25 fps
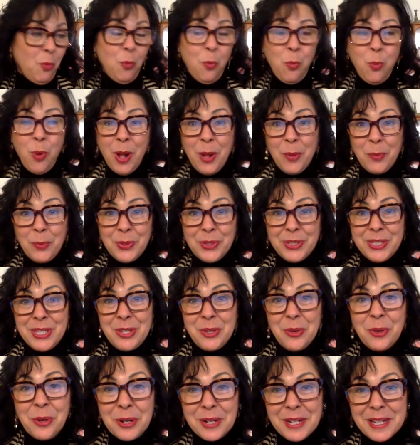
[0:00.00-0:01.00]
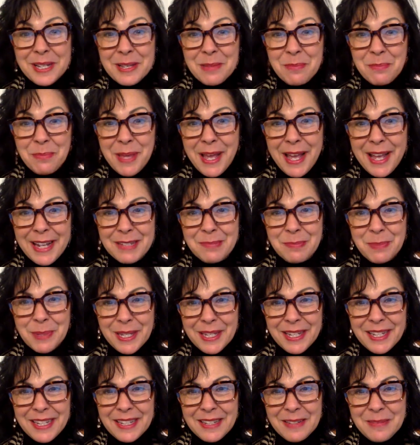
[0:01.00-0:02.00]
What will your impact
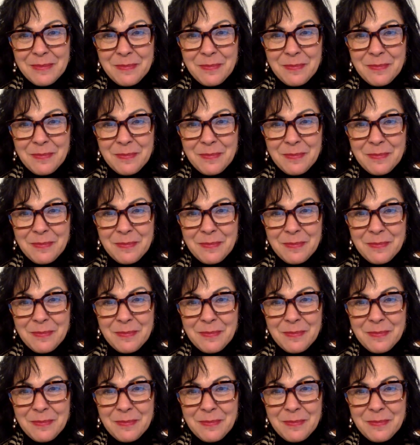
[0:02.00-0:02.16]
be?